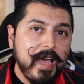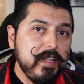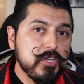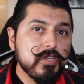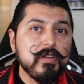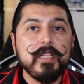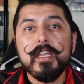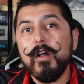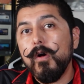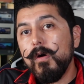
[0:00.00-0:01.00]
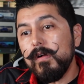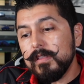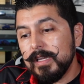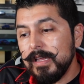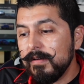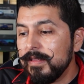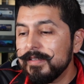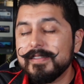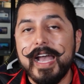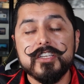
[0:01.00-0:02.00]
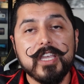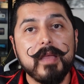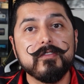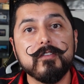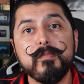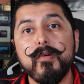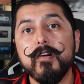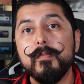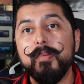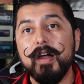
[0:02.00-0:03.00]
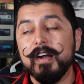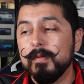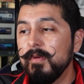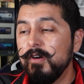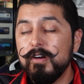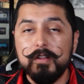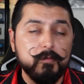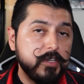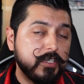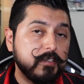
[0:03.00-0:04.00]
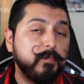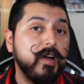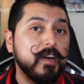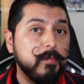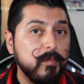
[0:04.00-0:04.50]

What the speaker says: Additionally, all three of these dashcams support park mode, which is park